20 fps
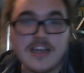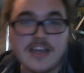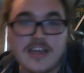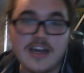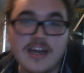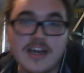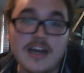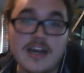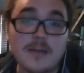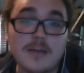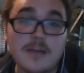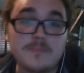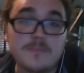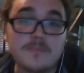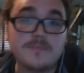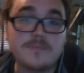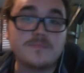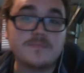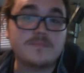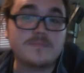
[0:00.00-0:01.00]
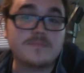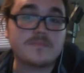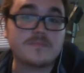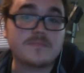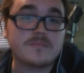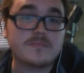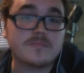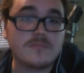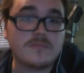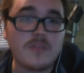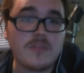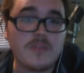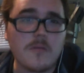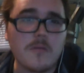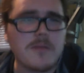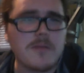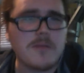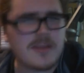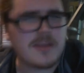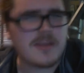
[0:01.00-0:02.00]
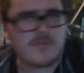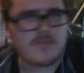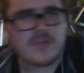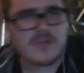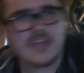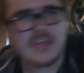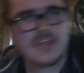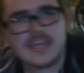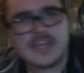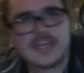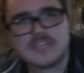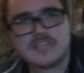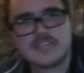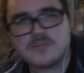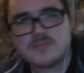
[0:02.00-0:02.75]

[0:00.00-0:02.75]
But it gets